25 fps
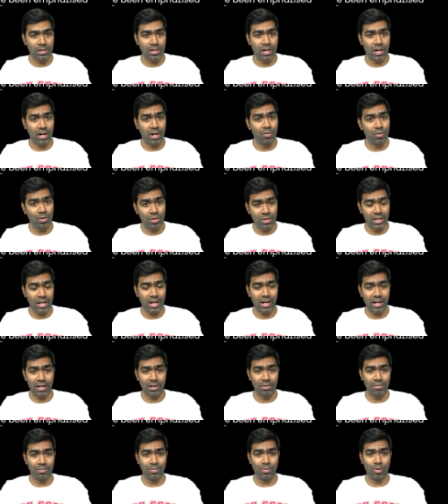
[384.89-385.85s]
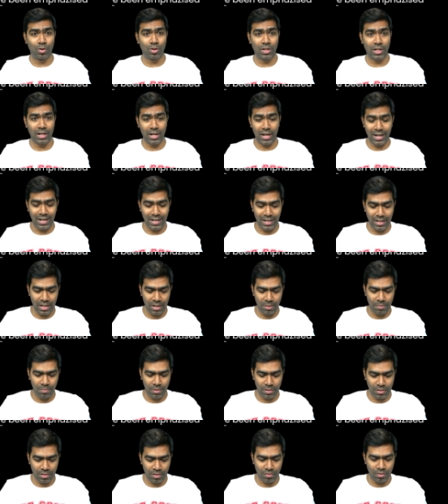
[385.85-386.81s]
and I would say like more than
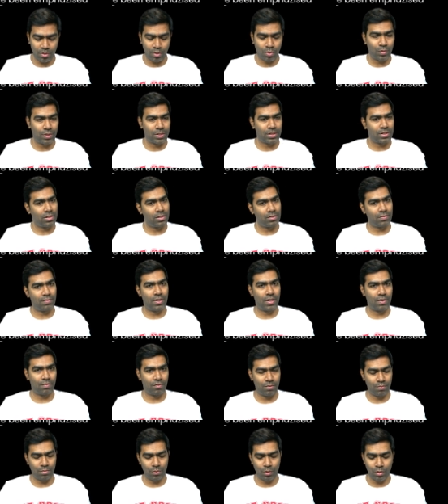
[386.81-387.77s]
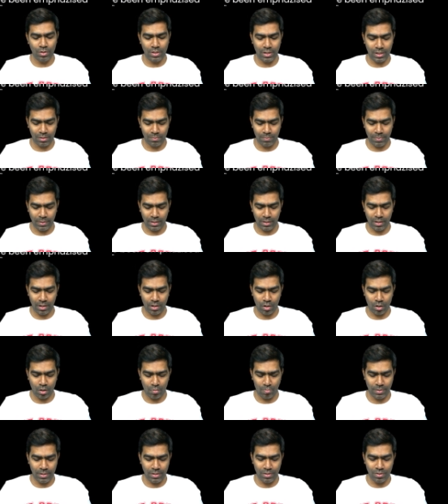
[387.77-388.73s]
80% of the questions were from those expected
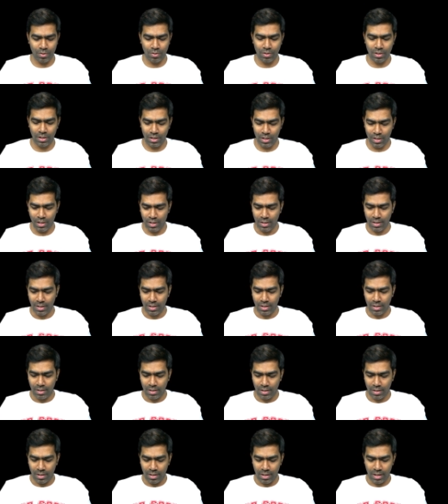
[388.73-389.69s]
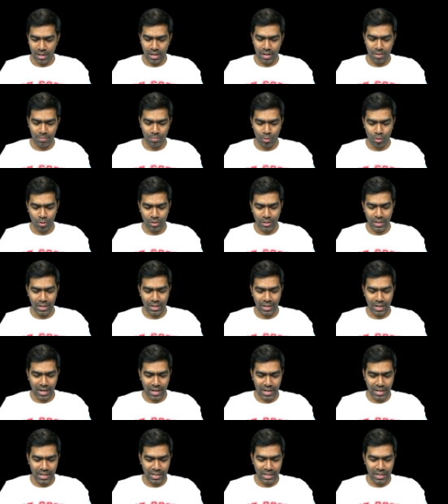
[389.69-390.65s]
topics only, and more than
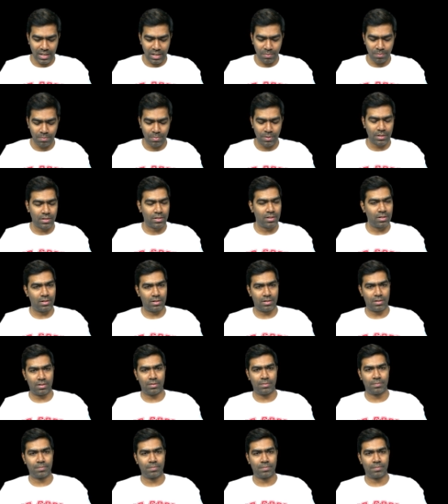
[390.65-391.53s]
90%